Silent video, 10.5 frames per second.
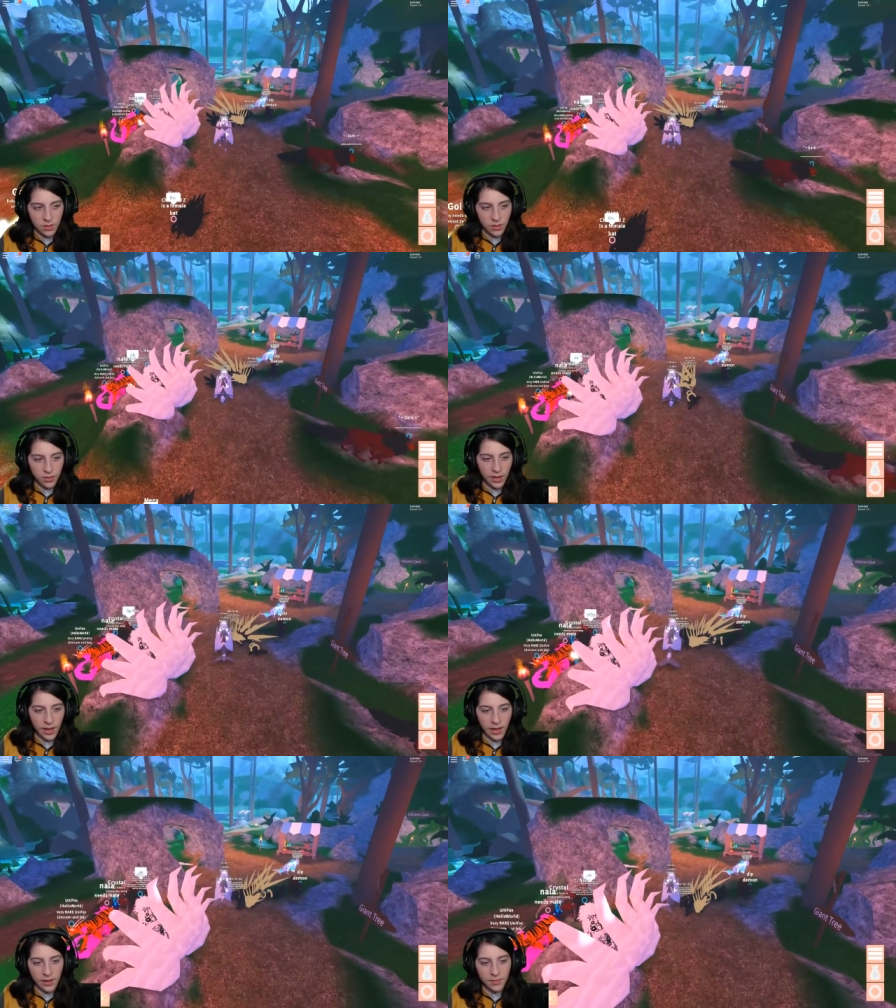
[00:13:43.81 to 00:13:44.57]

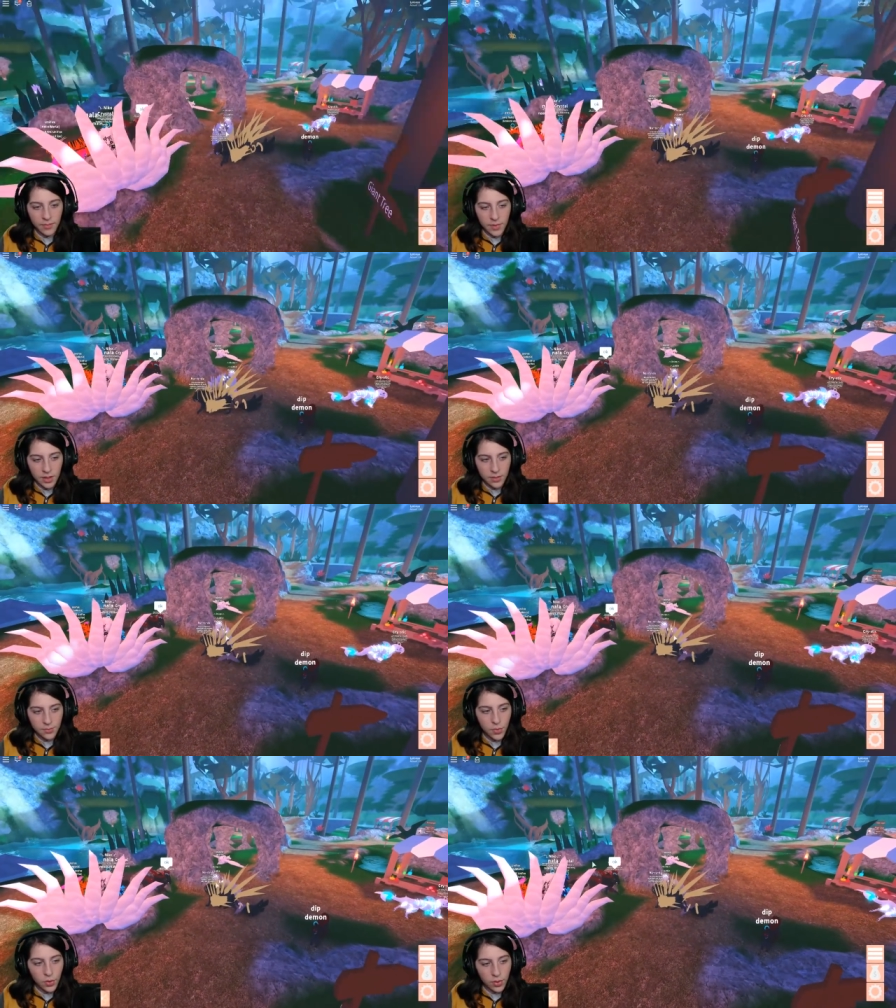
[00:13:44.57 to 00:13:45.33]
Okay.
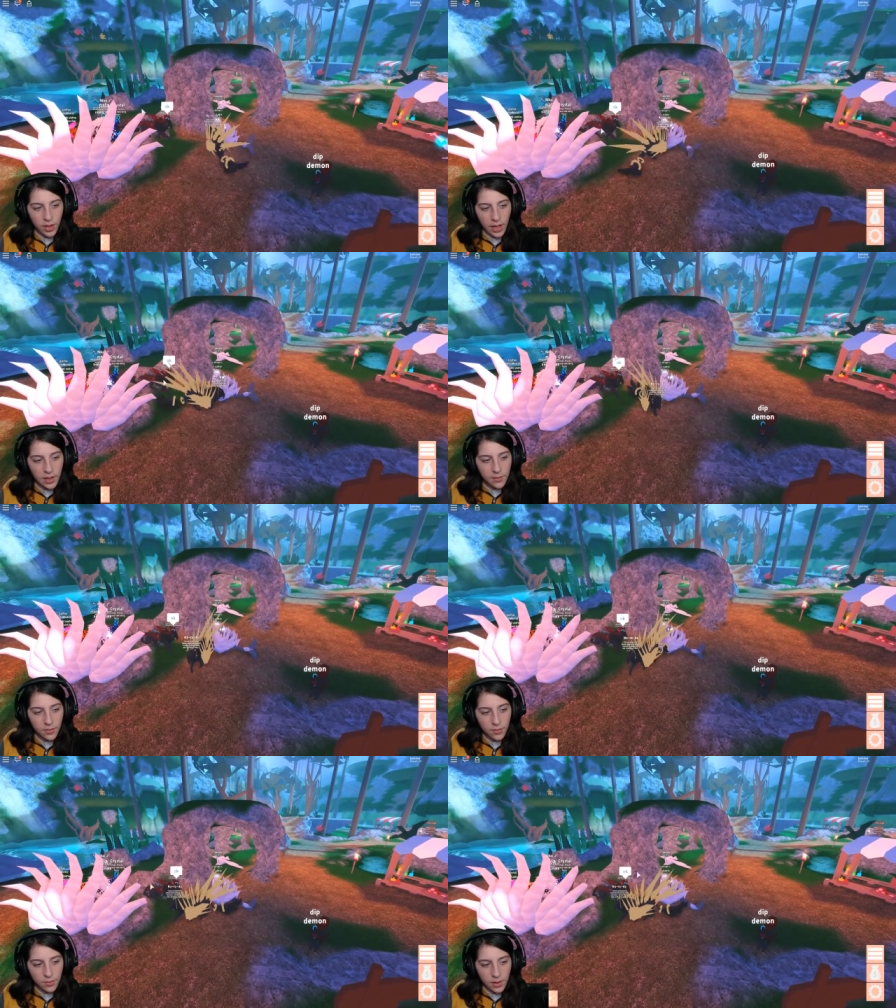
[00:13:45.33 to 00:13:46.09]
Okay.
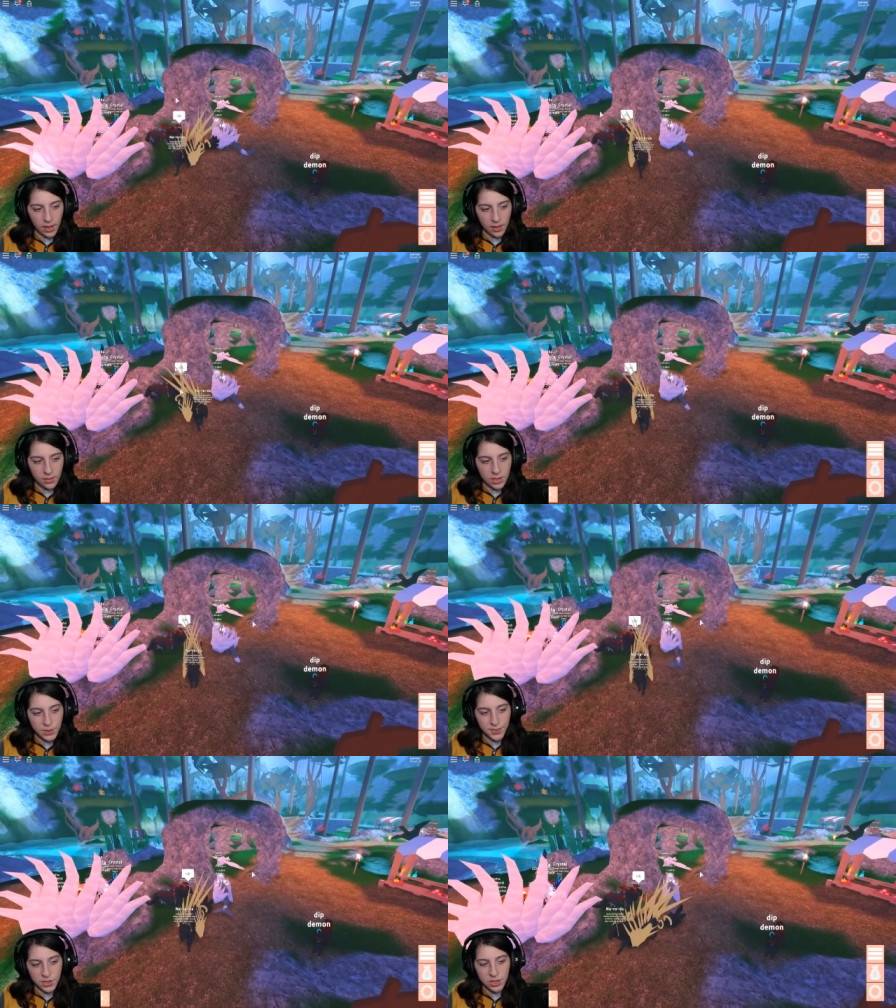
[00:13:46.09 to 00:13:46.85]
Okay.
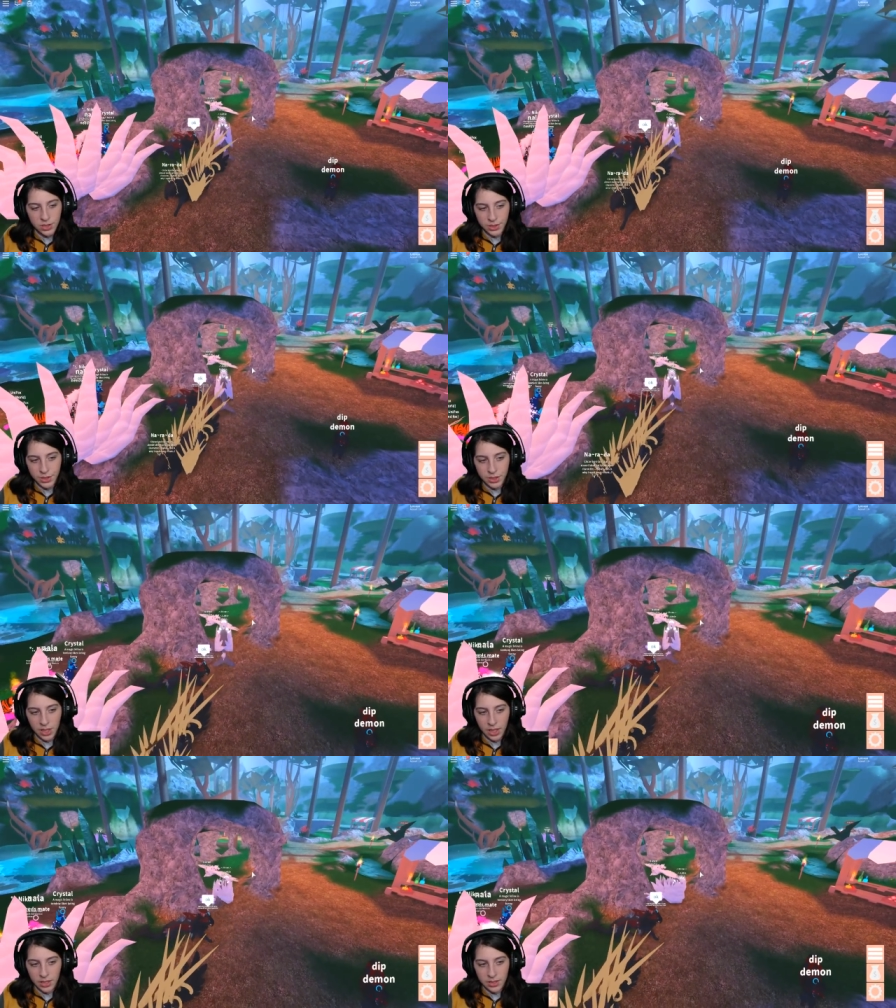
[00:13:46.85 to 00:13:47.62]
This person
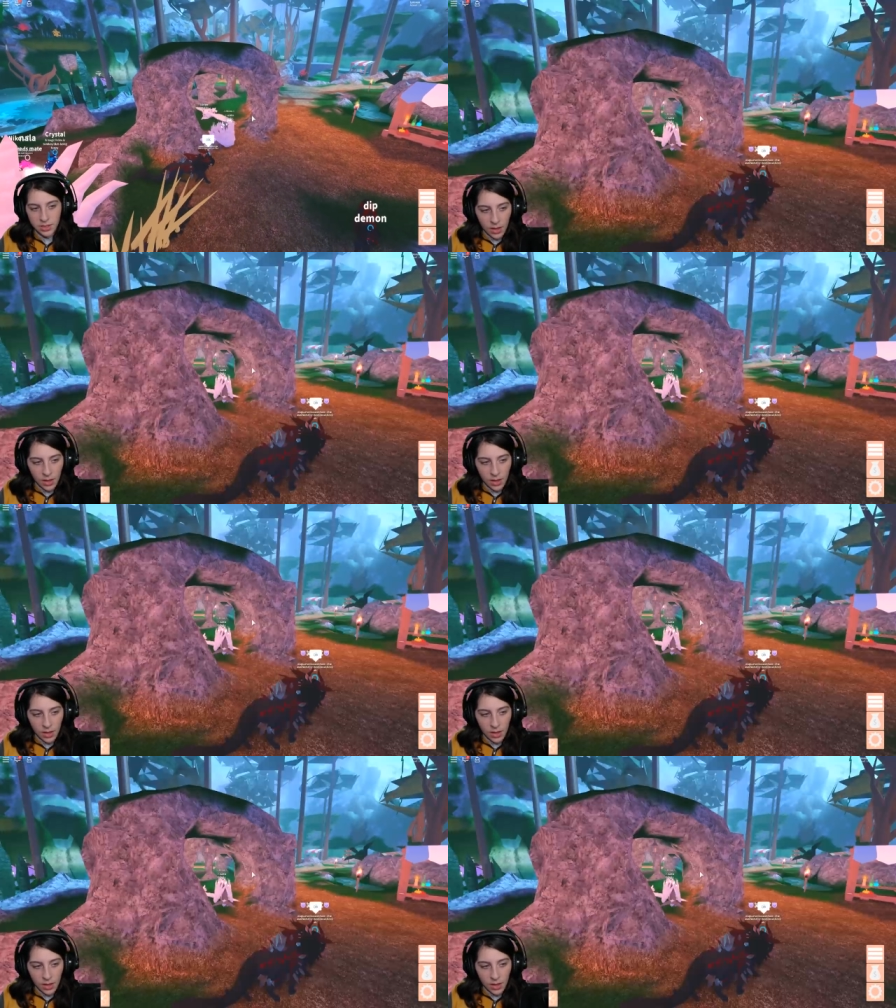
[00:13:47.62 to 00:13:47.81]
understands.